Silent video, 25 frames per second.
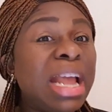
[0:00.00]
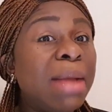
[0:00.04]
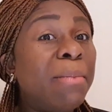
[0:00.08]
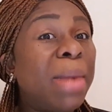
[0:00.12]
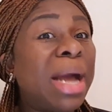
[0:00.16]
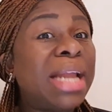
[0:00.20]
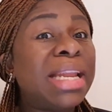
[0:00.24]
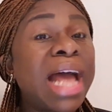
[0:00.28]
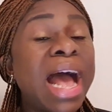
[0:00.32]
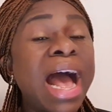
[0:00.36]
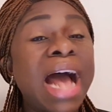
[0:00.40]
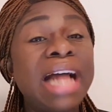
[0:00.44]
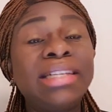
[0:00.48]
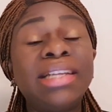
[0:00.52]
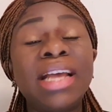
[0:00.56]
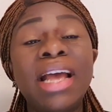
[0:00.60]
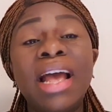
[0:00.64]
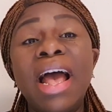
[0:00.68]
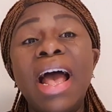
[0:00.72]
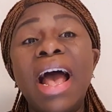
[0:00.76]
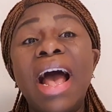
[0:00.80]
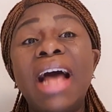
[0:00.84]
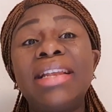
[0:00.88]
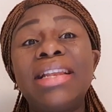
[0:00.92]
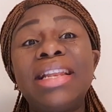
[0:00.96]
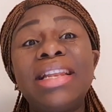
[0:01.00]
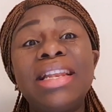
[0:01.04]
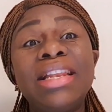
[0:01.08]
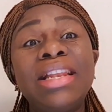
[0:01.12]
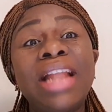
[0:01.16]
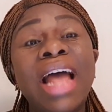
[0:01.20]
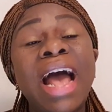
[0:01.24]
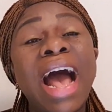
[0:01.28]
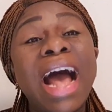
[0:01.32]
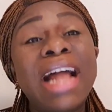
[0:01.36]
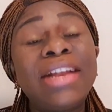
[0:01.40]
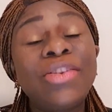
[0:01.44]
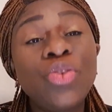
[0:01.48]
Naaman had, had
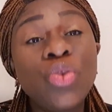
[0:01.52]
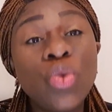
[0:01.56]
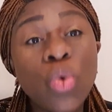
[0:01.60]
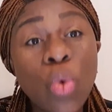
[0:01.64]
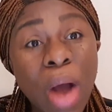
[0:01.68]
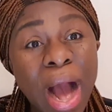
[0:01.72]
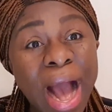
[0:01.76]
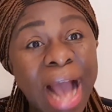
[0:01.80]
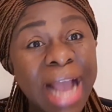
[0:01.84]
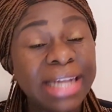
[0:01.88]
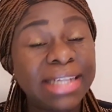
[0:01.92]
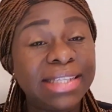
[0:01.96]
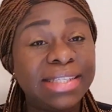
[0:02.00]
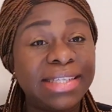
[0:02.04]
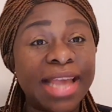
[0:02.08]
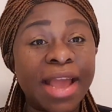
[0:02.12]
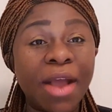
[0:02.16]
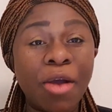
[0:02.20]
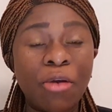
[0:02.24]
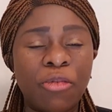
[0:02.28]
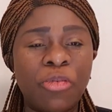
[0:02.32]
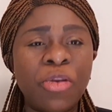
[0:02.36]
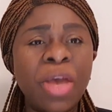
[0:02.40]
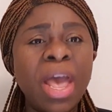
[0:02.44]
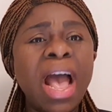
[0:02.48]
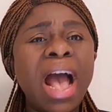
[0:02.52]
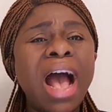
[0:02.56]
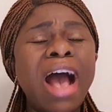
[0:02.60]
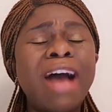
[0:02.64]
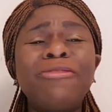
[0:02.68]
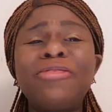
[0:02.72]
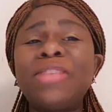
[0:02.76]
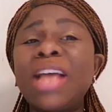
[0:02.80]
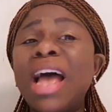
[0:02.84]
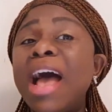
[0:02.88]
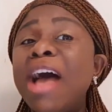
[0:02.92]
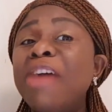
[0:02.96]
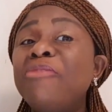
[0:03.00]
had no idea of
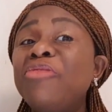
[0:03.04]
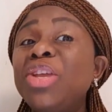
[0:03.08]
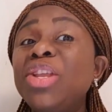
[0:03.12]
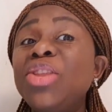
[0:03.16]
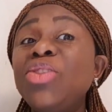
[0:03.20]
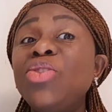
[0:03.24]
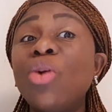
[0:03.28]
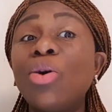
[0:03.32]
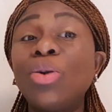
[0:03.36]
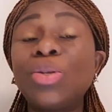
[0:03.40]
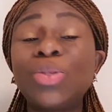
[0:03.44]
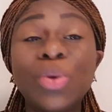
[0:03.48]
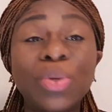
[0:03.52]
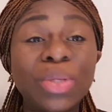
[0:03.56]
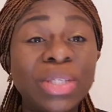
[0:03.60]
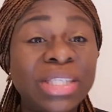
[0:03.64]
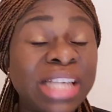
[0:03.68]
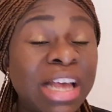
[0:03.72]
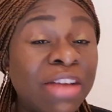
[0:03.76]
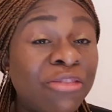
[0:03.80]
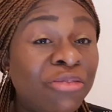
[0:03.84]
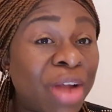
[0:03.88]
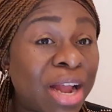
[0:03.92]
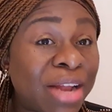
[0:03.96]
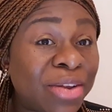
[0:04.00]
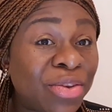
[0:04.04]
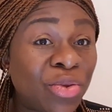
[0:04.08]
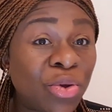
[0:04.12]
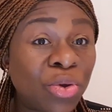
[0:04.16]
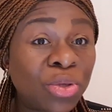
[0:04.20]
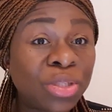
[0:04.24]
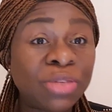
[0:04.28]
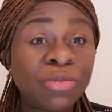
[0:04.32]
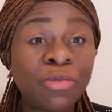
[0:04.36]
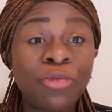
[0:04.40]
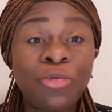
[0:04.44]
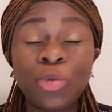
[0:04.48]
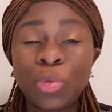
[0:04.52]
after having knocked on several
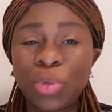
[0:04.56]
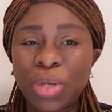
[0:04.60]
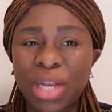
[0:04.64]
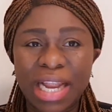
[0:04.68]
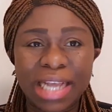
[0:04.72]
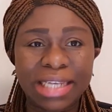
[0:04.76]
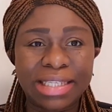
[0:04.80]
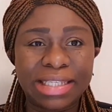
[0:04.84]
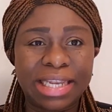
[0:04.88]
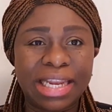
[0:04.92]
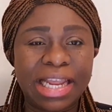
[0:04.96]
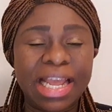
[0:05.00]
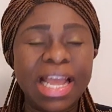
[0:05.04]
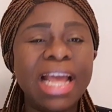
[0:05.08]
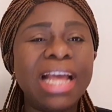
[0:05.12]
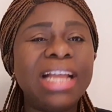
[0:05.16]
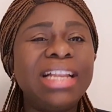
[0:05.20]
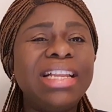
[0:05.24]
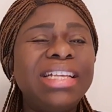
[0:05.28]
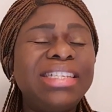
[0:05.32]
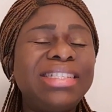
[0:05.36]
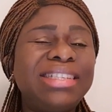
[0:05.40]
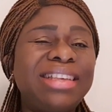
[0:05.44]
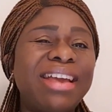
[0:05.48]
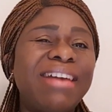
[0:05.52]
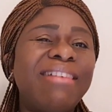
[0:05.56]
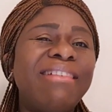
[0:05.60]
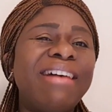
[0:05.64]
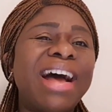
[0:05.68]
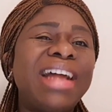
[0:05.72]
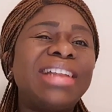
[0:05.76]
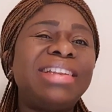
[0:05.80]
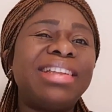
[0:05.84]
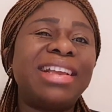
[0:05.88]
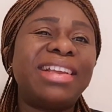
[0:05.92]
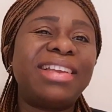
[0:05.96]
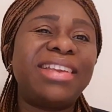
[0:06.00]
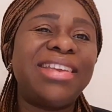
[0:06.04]
doors fruitlessly this girl
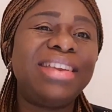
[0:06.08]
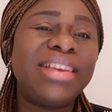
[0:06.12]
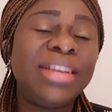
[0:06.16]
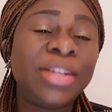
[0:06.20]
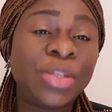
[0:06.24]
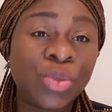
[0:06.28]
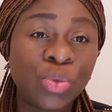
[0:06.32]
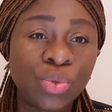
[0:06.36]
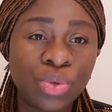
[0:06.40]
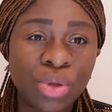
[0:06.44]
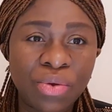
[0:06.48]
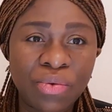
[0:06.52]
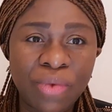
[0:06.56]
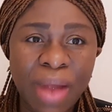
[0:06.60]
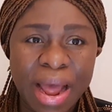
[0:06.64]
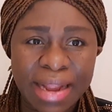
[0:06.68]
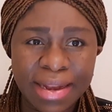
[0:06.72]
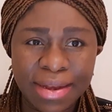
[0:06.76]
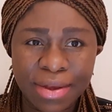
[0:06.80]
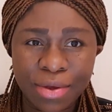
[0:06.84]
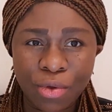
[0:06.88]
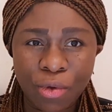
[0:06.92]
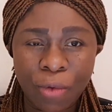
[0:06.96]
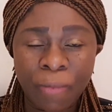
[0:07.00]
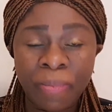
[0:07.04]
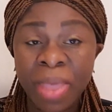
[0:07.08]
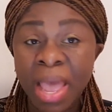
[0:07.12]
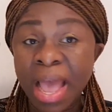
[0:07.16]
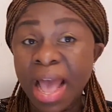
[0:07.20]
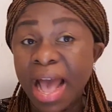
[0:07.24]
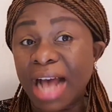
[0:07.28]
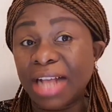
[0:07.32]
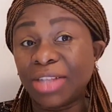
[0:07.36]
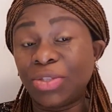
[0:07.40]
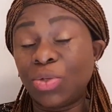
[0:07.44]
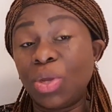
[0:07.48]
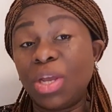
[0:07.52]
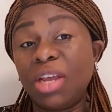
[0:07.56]
had the key to the right door
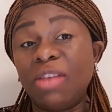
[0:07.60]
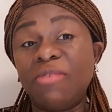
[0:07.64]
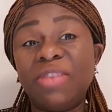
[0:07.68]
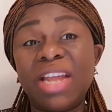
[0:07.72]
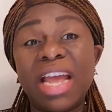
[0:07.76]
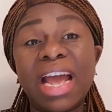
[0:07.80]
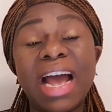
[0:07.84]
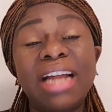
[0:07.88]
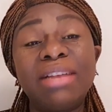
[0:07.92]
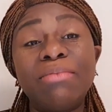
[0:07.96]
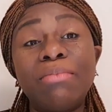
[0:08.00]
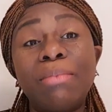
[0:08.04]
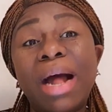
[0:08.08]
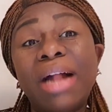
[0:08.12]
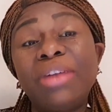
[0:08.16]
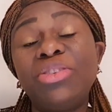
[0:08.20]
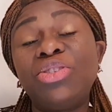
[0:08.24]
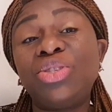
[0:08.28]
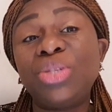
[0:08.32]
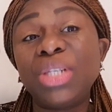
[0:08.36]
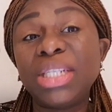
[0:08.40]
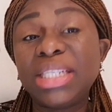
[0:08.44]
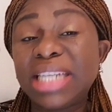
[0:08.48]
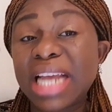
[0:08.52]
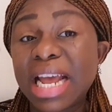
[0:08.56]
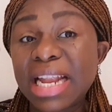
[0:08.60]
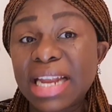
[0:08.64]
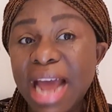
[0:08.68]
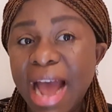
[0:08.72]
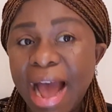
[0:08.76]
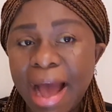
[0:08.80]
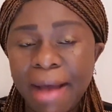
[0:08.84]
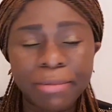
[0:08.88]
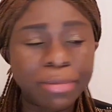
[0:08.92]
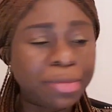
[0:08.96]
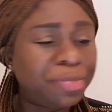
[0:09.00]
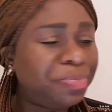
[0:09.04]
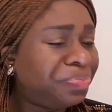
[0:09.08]
and so if they had maltreated
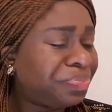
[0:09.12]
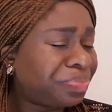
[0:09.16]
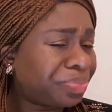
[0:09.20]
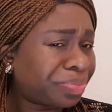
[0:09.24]
her